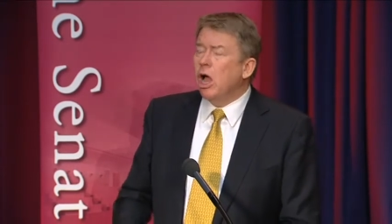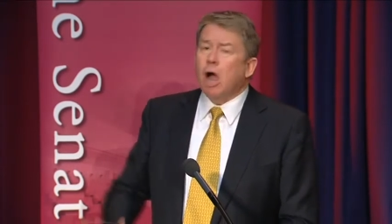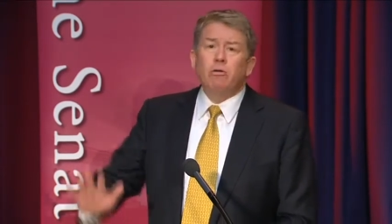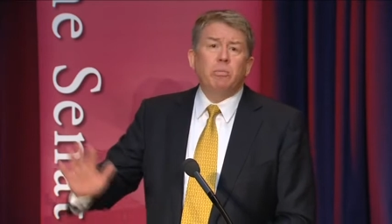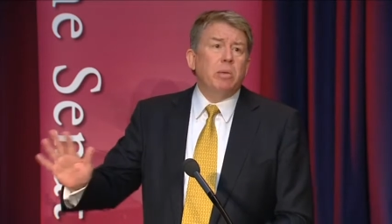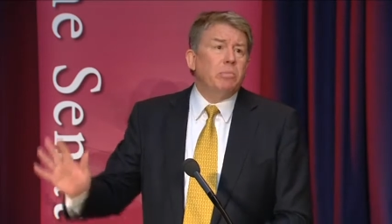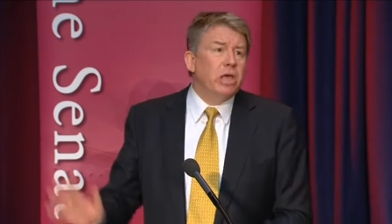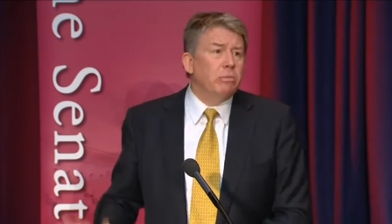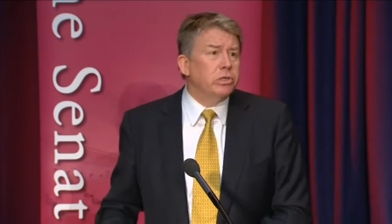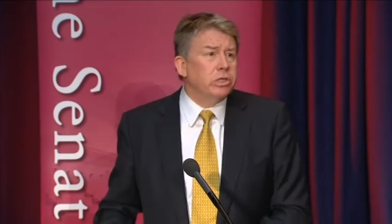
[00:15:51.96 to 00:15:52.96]
I remember
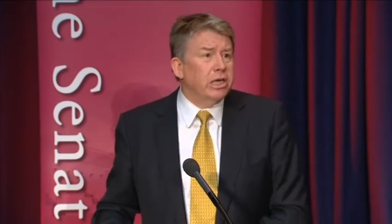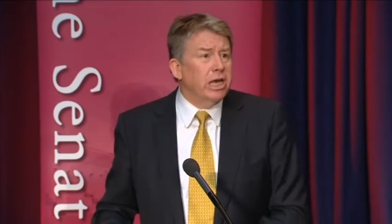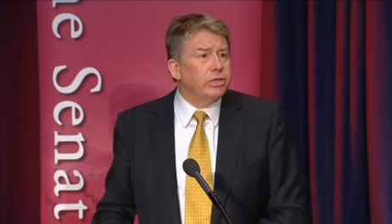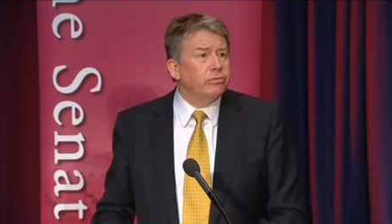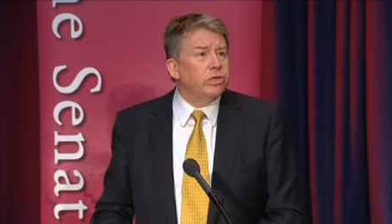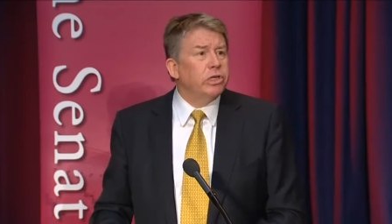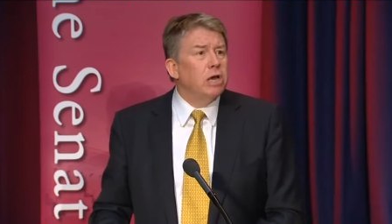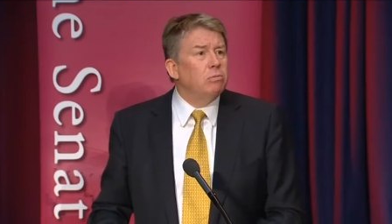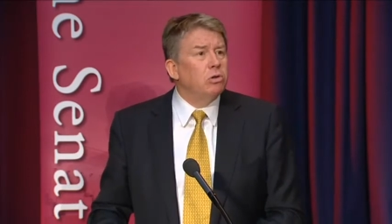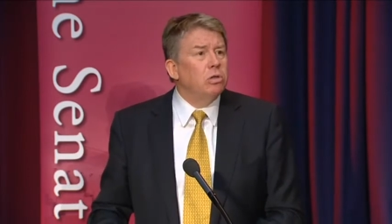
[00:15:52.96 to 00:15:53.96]
that was the case, for
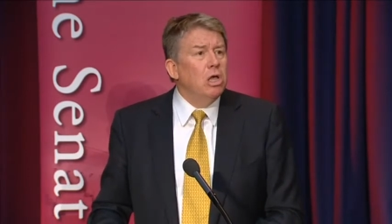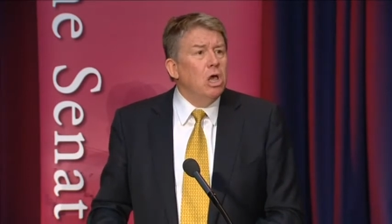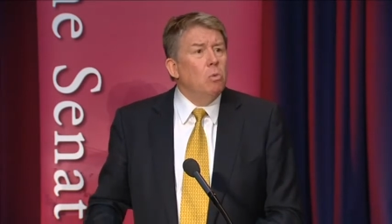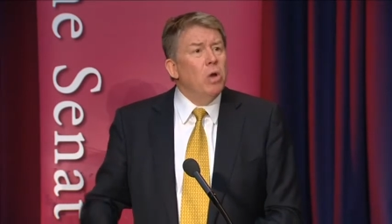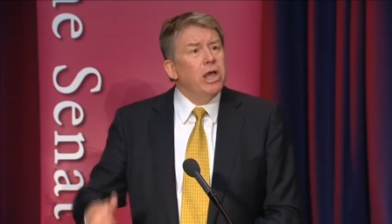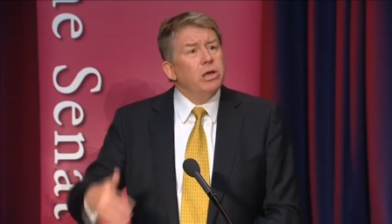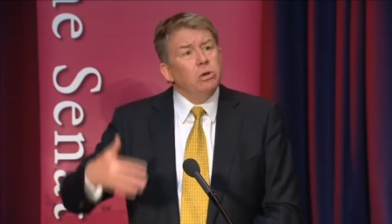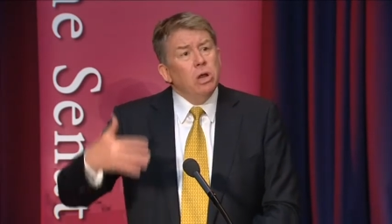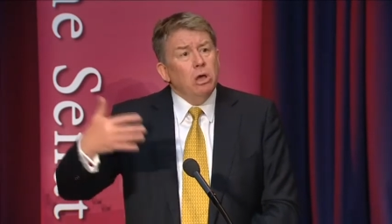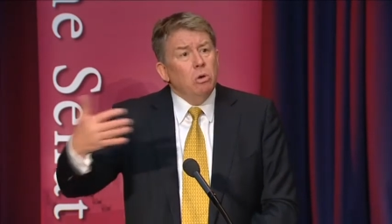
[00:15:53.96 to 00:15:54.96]
example,
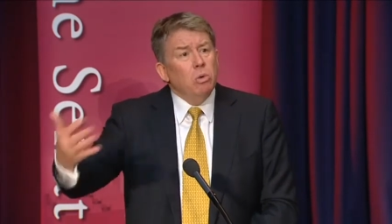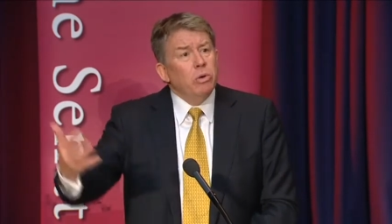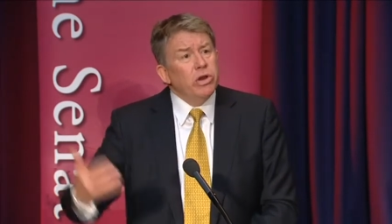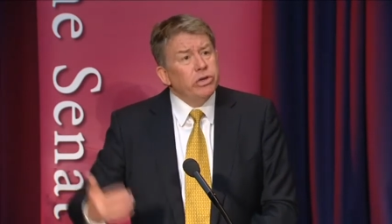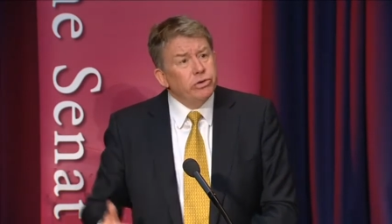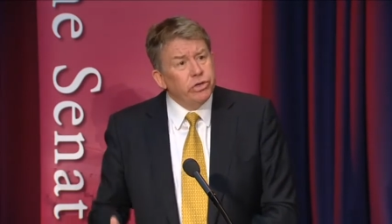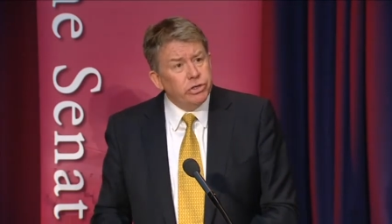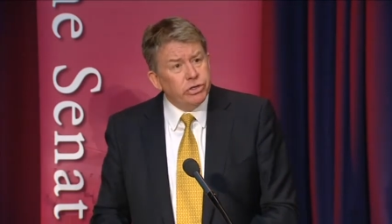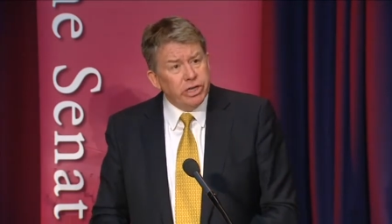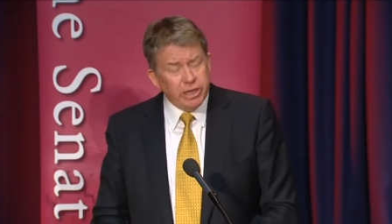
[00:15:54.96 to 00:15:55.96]
when we were
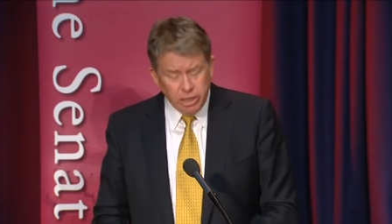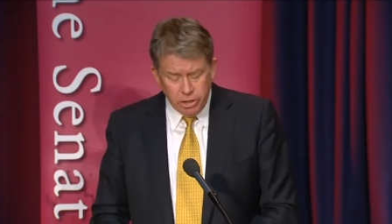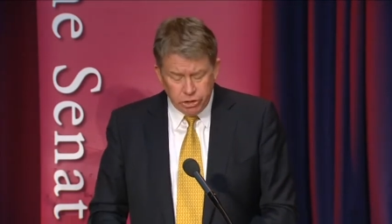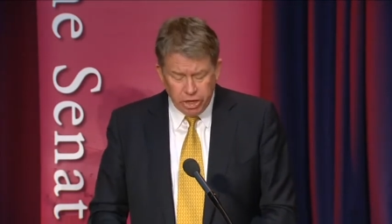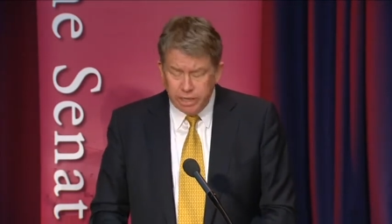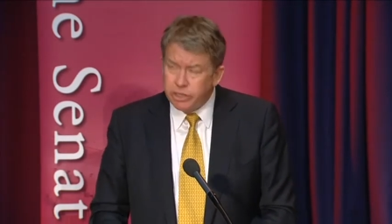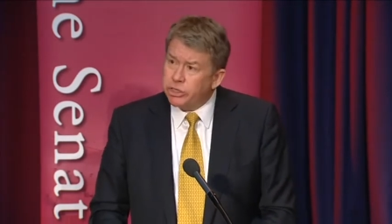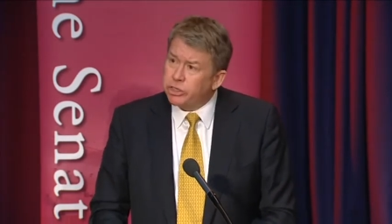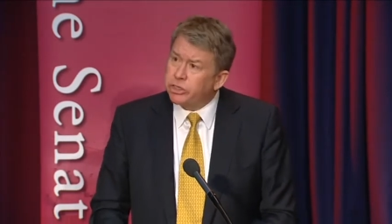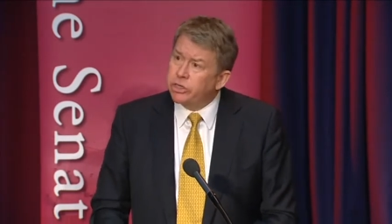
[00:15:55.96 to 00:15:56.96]
introducing
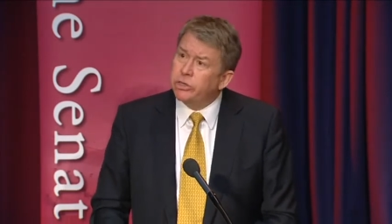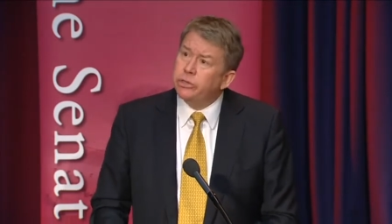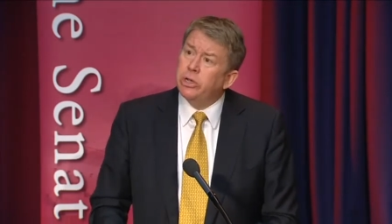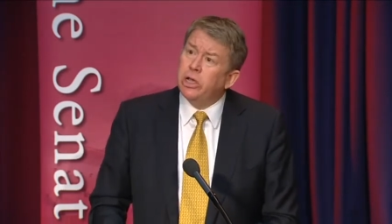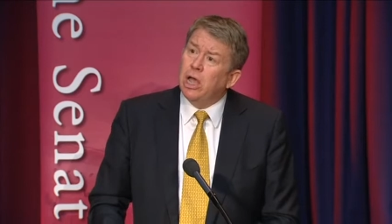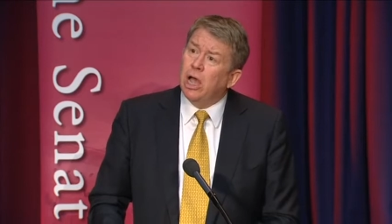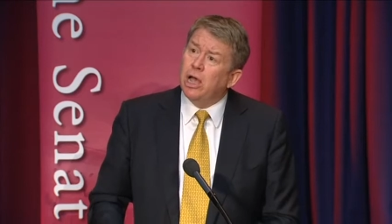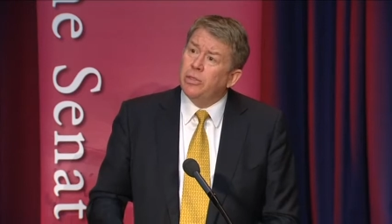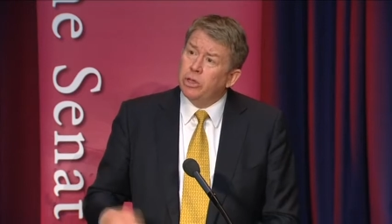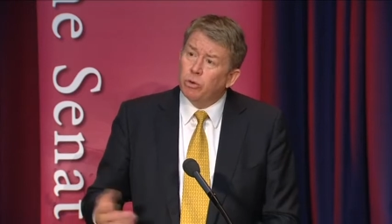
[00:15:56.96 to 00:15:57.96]
changes to
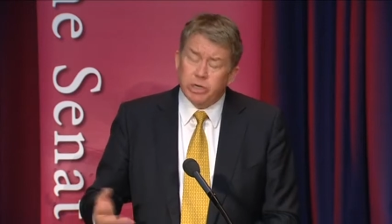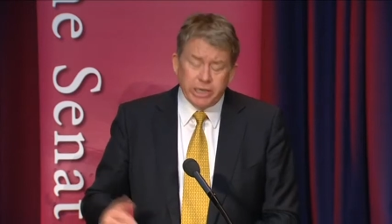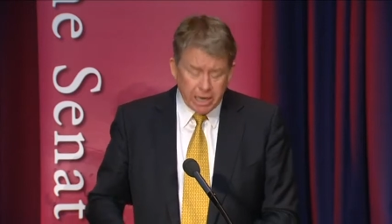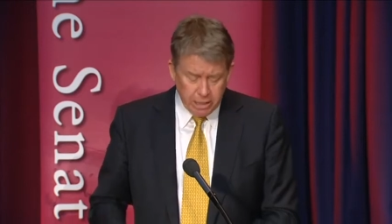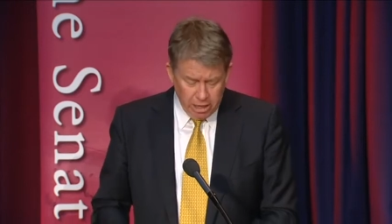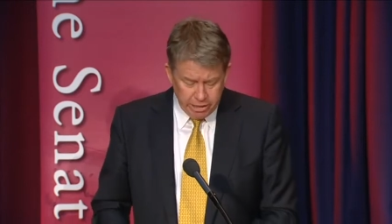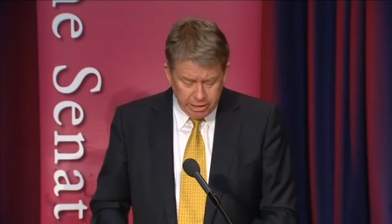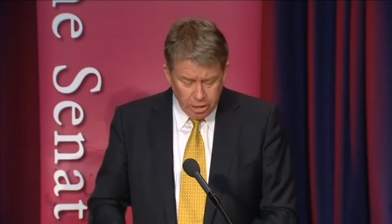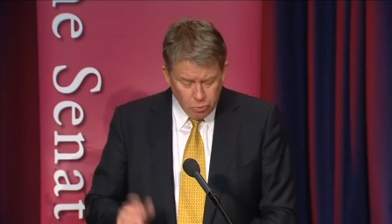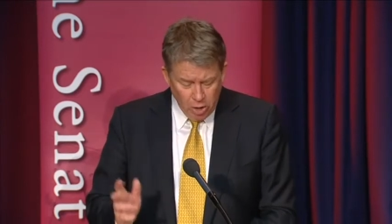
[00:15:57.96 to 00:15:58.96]
uh, the Audit Act
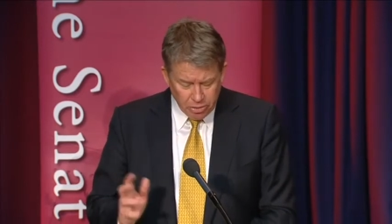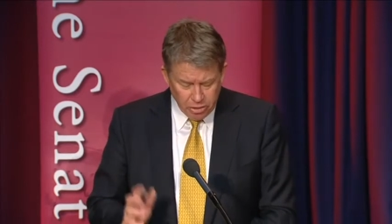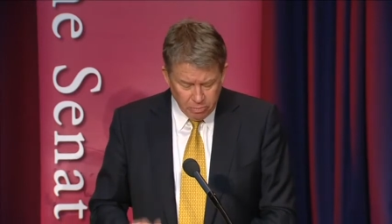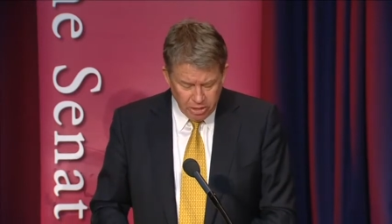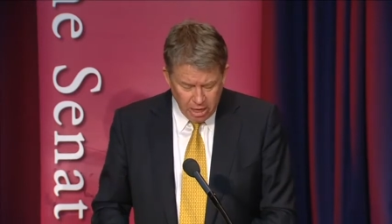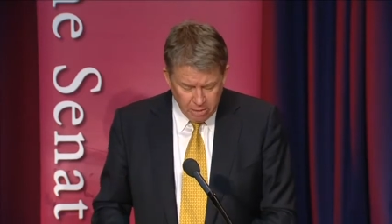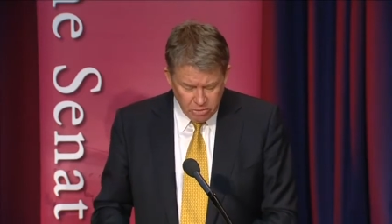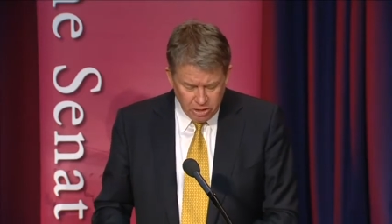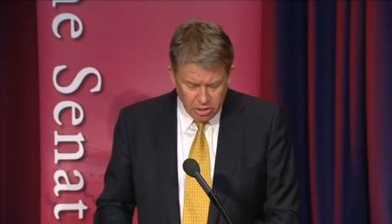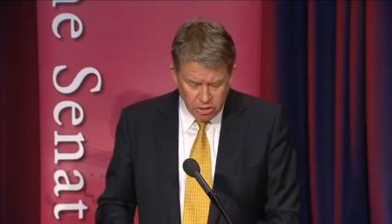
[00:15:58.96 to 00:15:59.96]
1901 that became
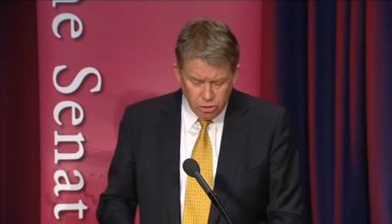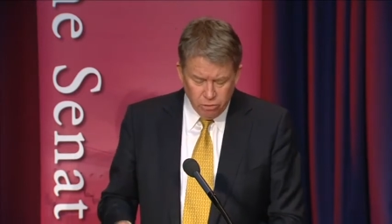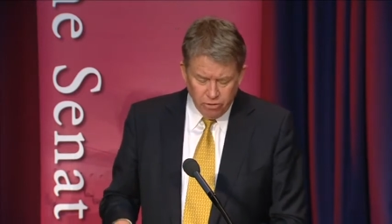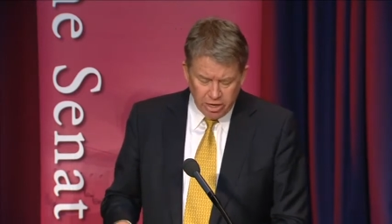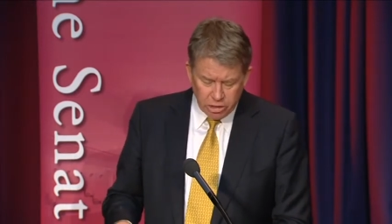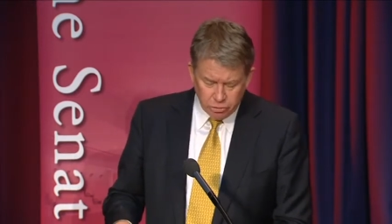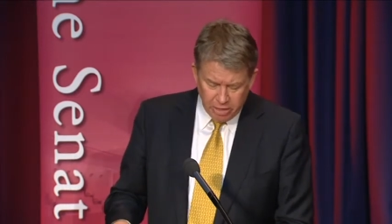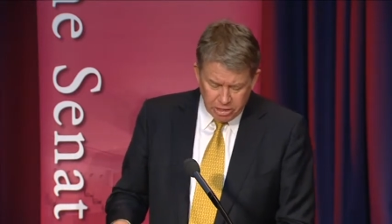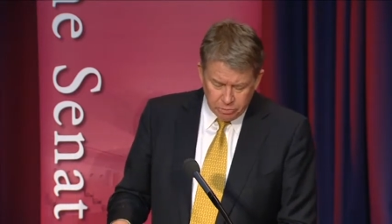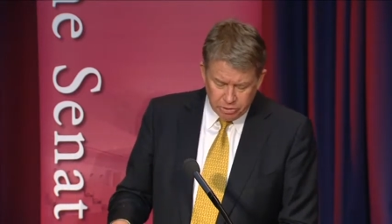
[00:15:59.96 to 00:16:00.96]
the new Financial
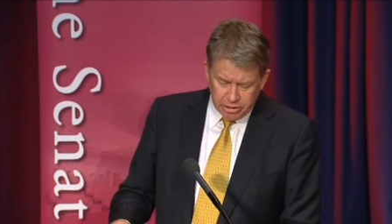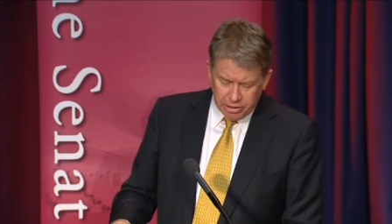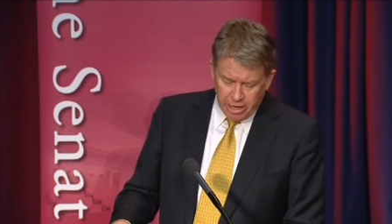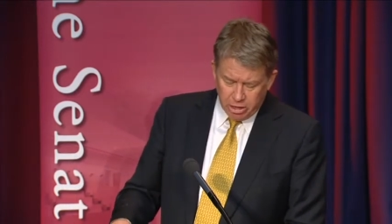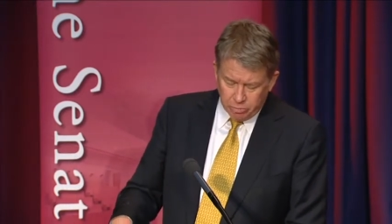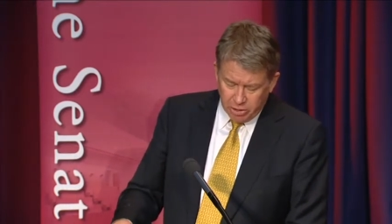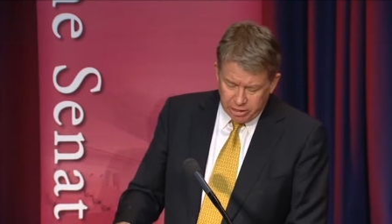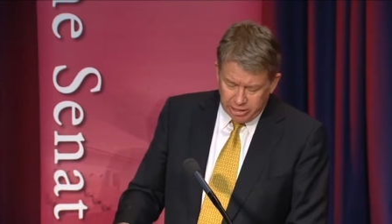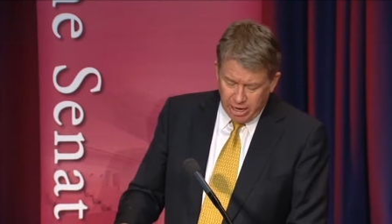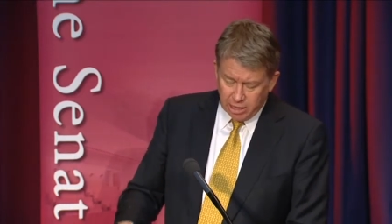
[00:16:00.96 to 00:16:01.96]
Management and
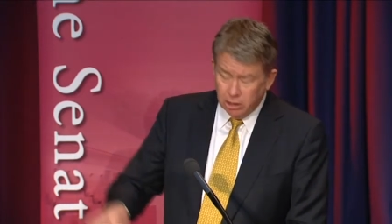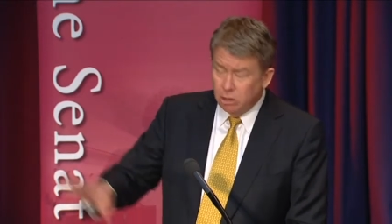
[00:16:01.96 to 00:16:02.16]
Accountability Act.